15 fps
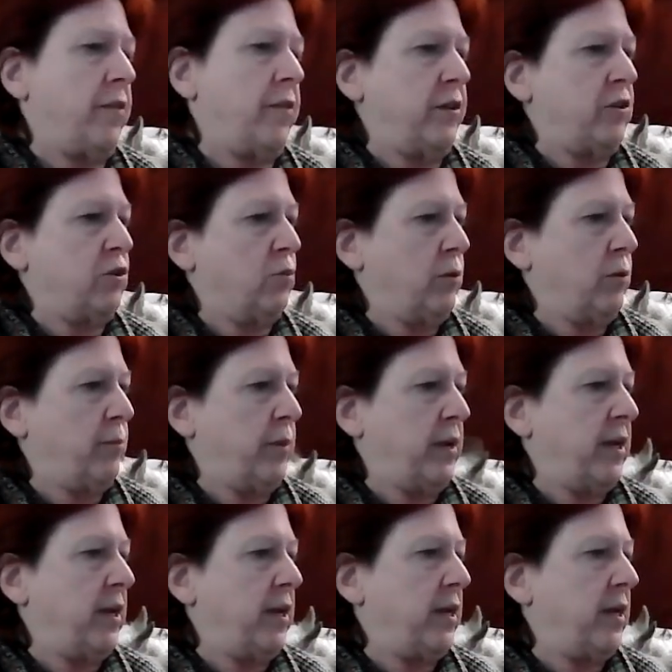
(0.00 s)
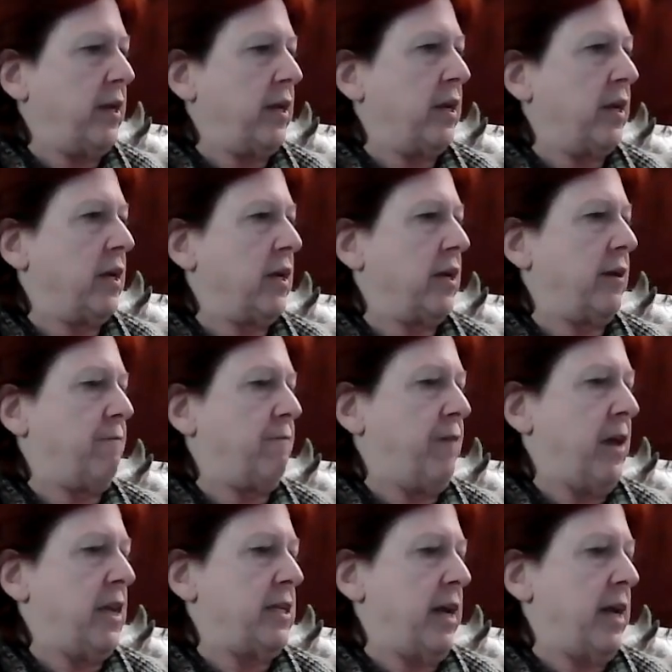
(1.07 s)
This would be
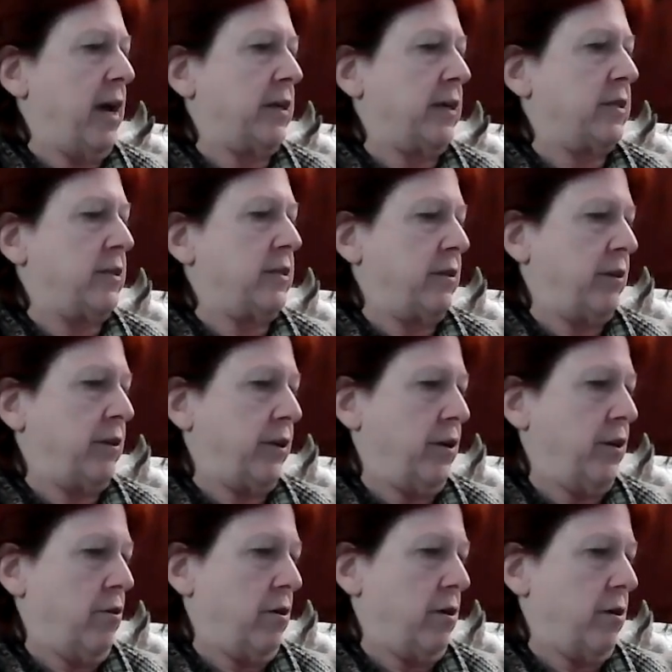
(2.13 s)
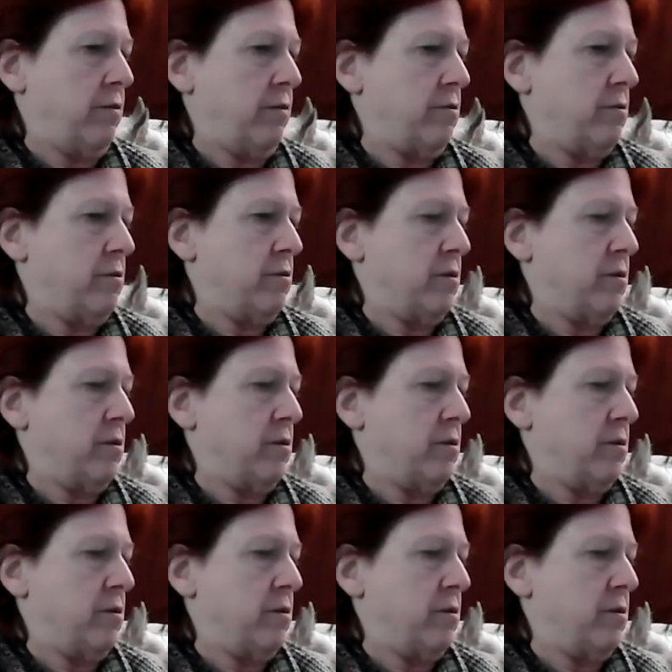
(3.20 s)
Fentex yarn.